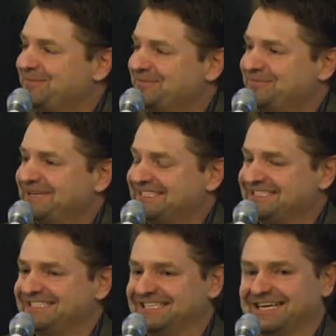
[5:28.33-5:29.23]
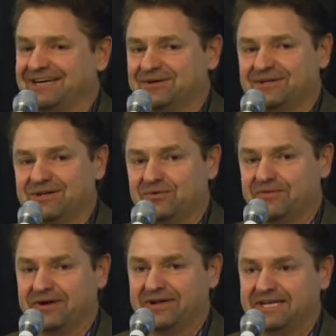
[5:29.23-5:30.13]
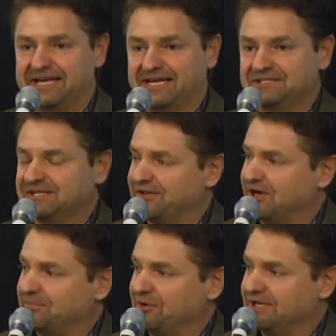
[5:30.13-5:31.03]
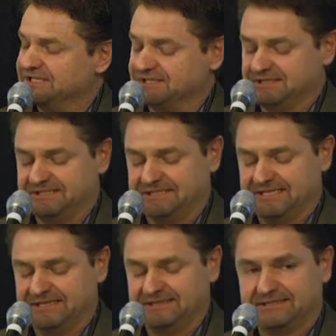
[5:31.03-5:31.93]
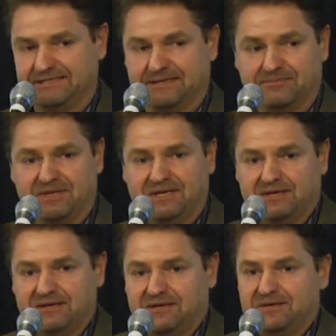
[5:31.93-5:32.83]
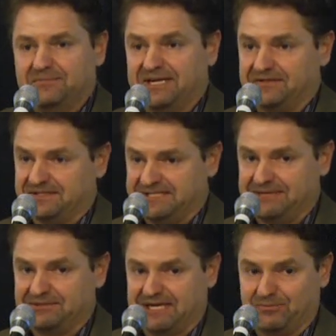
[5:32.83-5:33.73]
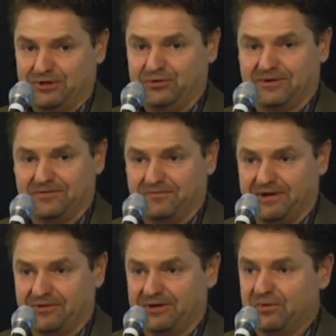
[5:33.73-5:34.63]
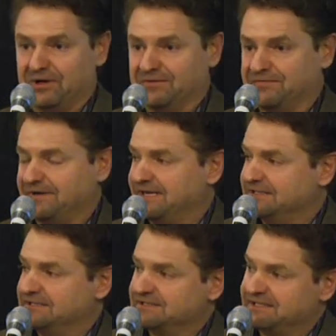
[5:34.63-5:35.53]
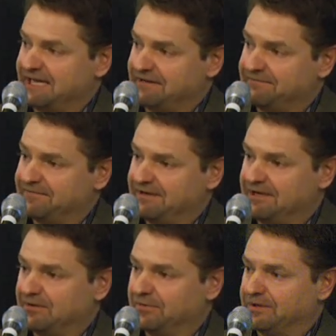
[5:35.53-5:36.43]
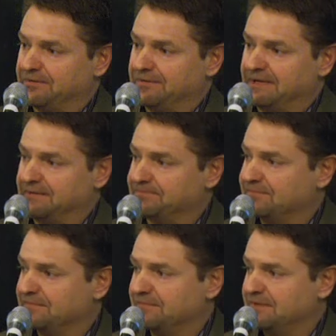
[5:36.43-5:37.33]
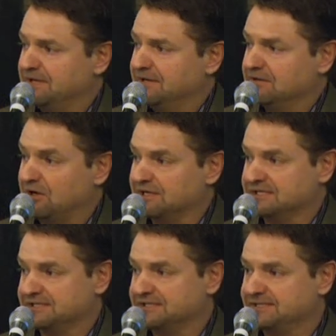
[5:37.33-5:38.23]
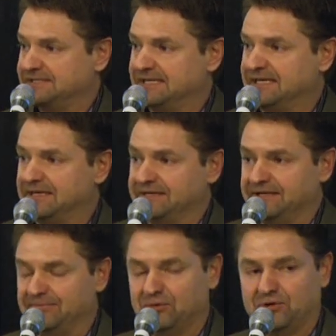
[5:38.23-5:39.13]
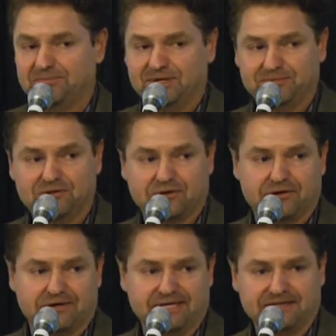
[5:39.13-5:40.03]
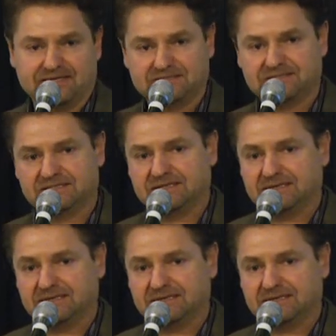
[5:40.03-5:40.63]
But very engaged in the operations, and but at the same time, we do have a very qualified staff. Our longest employed people are in that